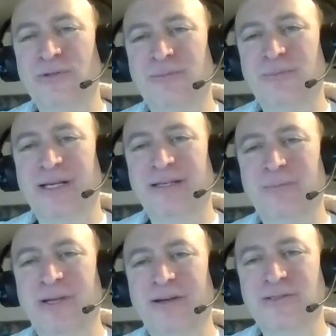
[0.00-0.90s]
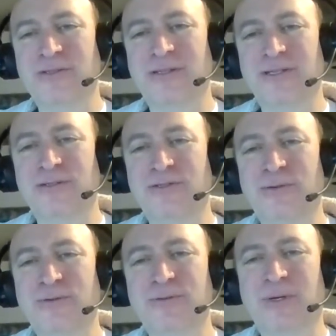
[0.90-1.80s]
by comparison is so
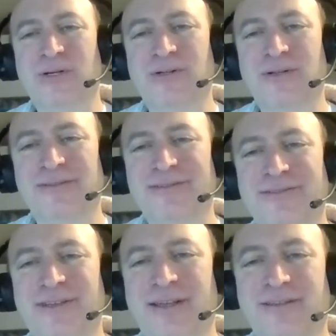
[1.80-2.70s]
small that